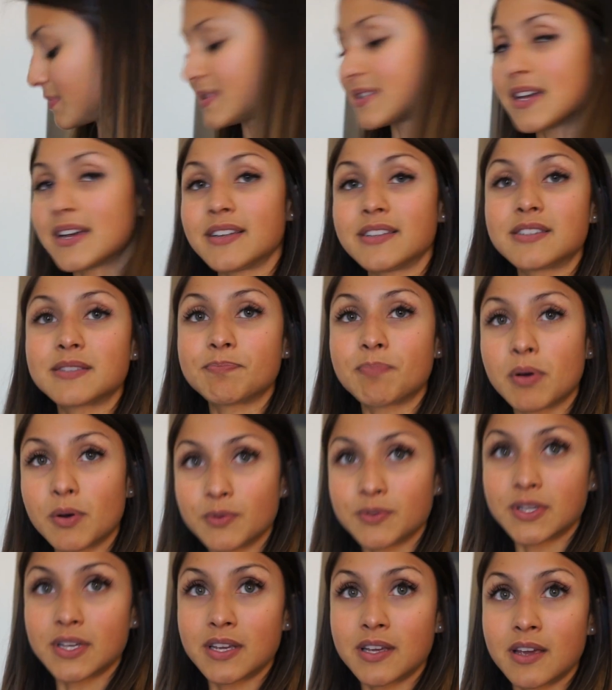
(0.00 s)
besides
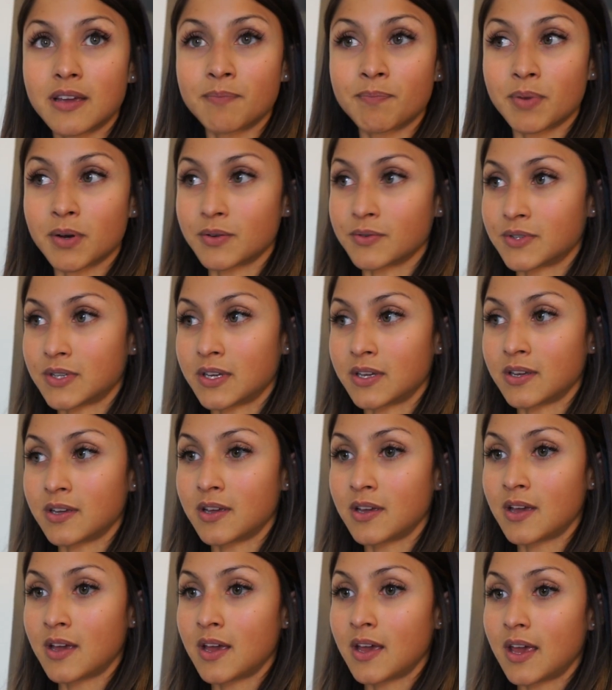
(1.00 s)
posing and posing
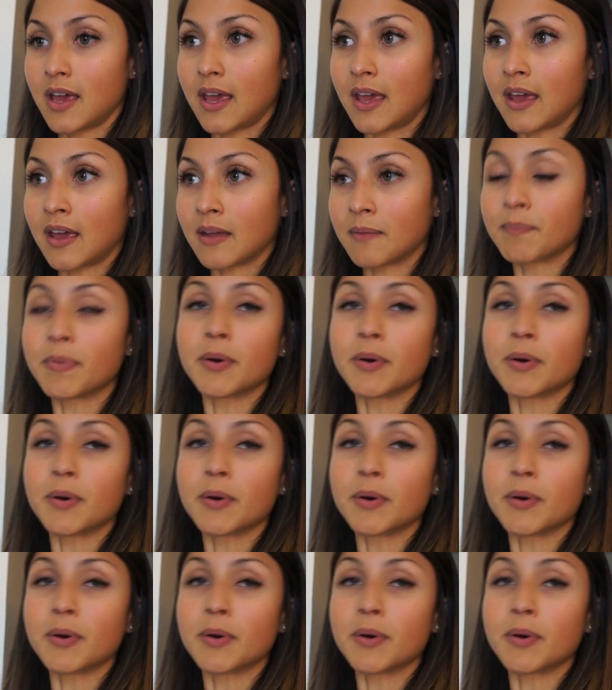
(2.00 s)
and